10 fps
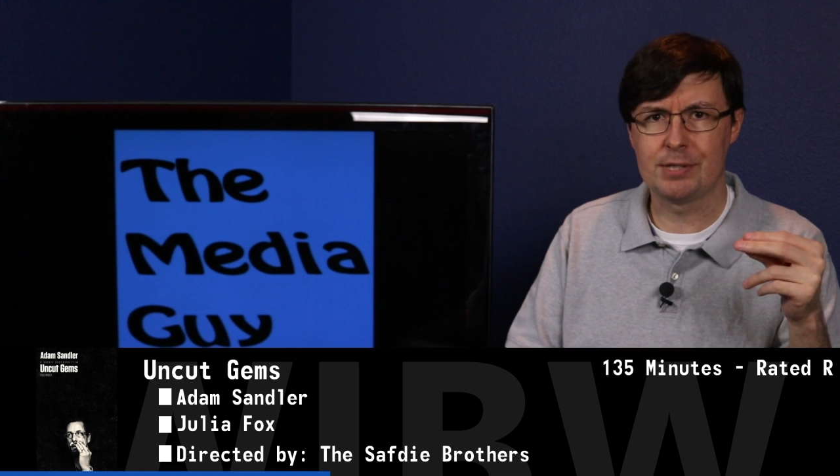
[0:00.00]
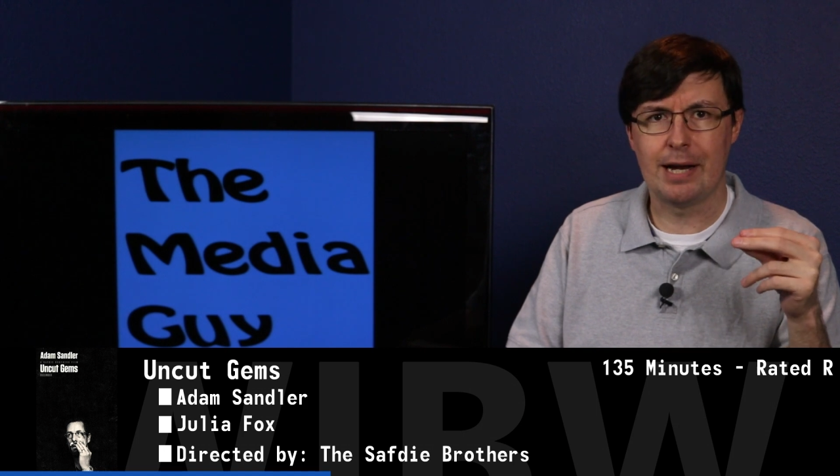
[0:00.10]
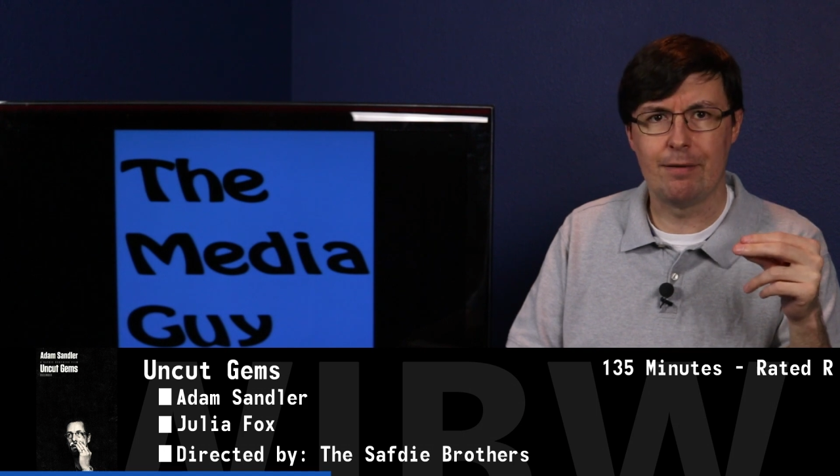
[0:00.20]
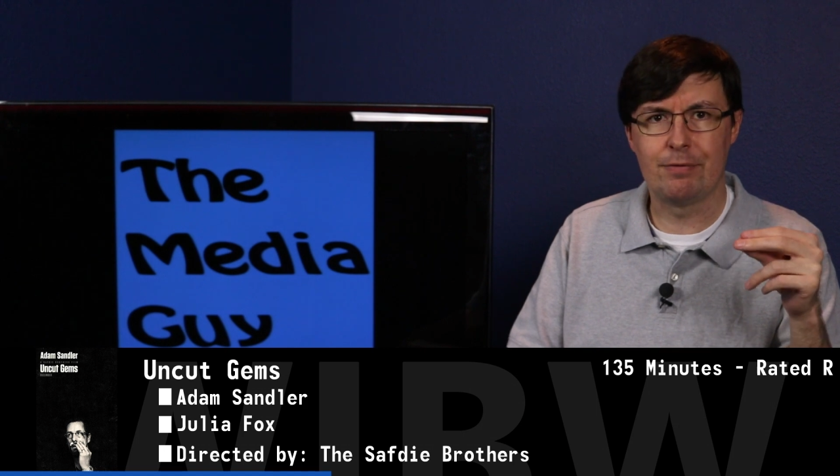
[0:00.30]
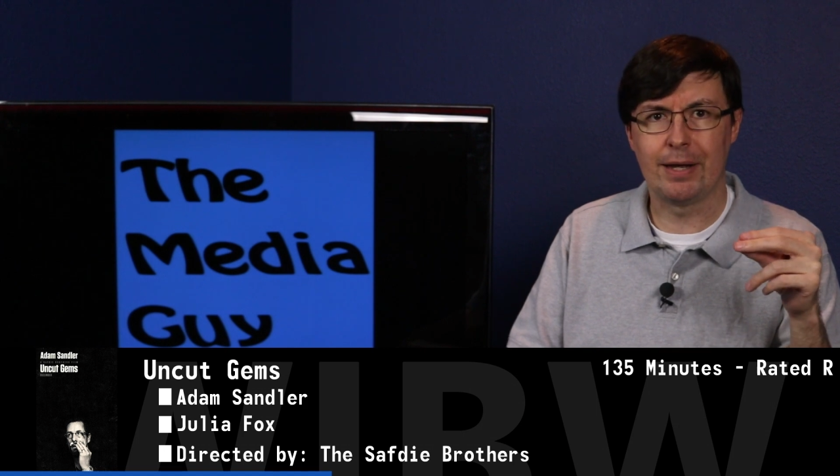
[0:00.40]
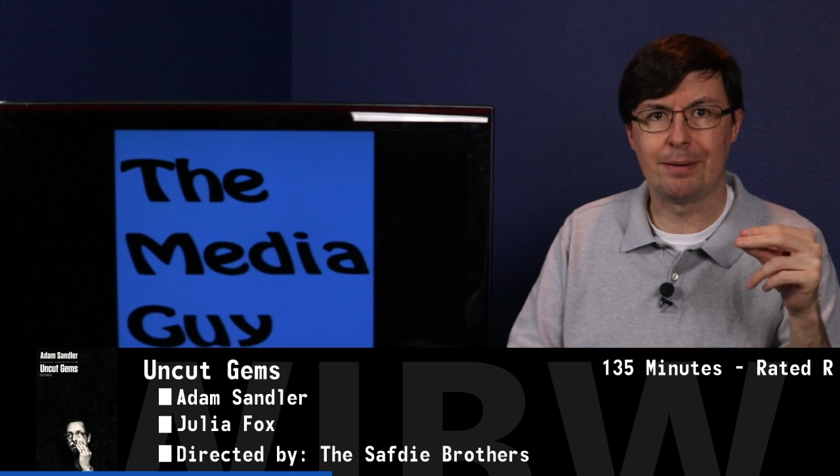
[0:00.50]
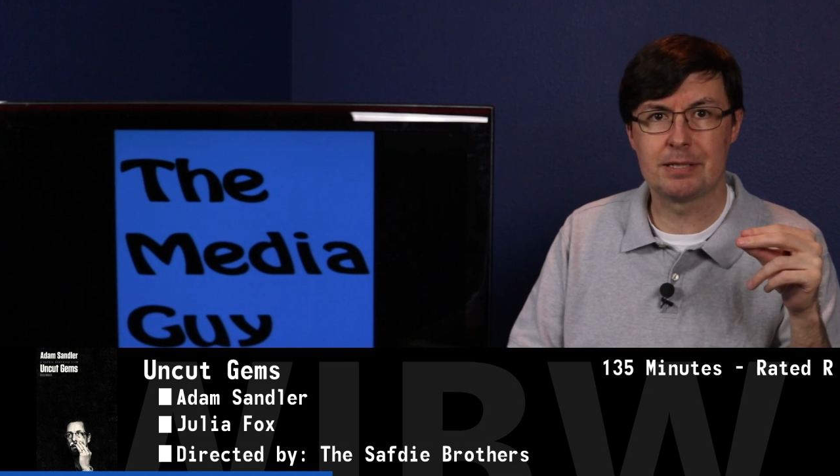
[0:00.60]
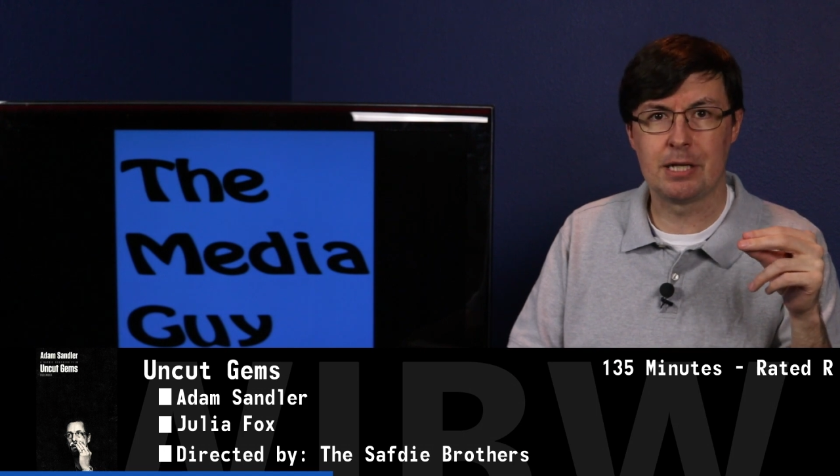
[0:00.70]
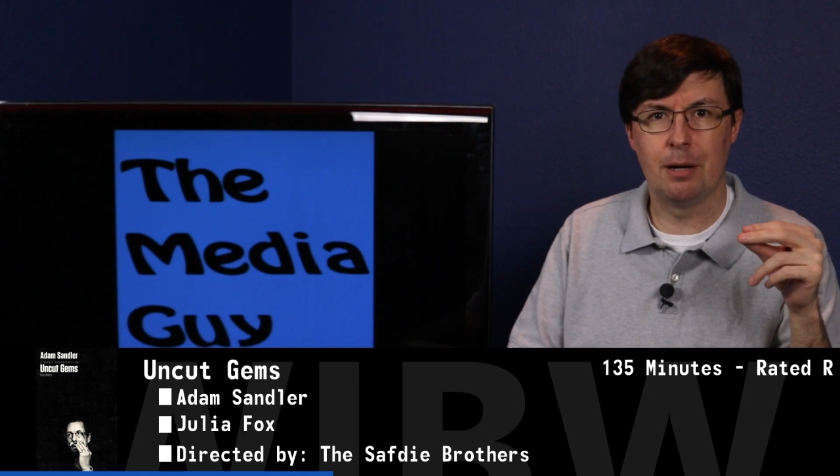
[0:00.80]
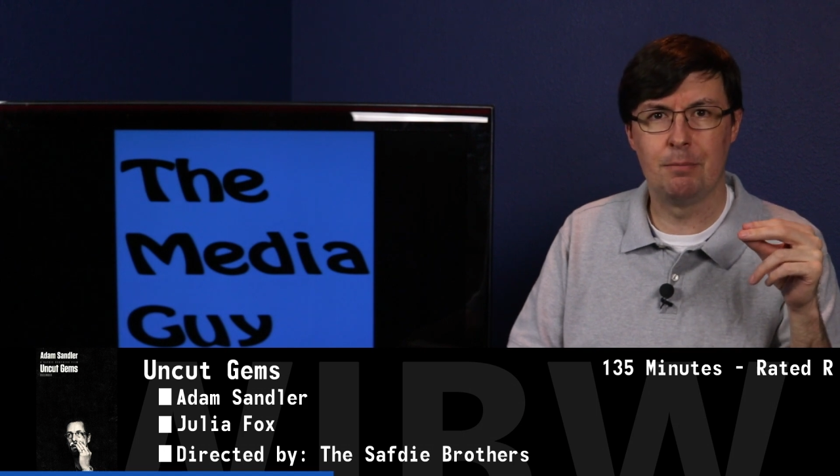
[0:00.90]
side of
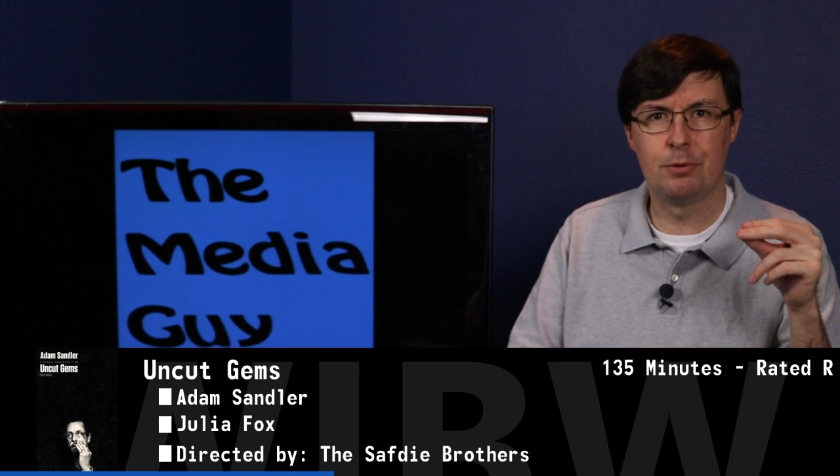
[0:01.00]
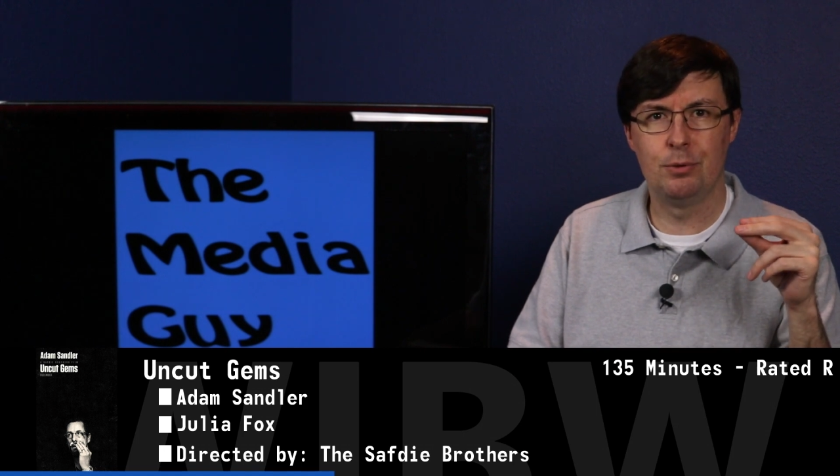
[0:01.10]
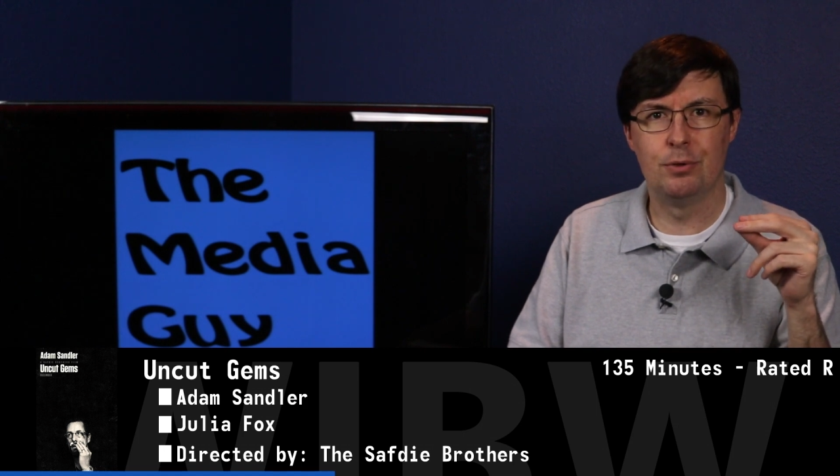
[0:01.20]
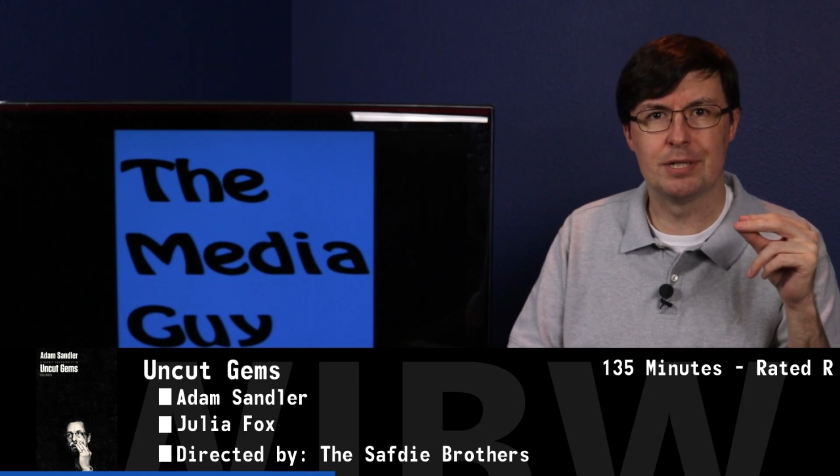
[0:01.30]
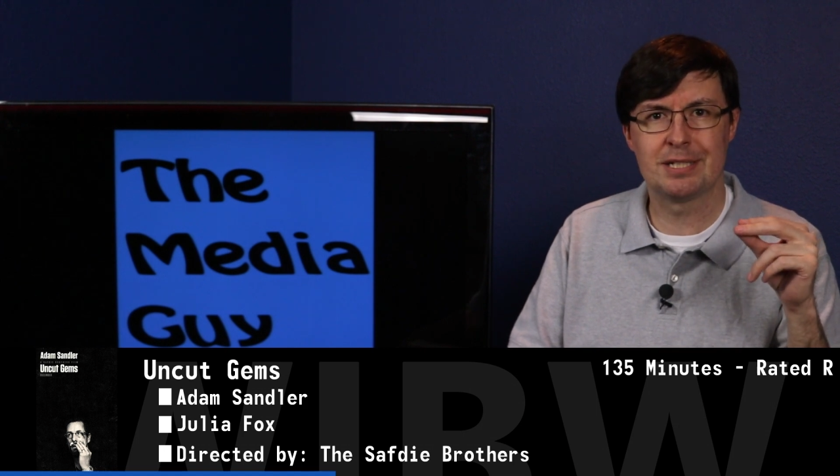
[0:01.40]
things come through the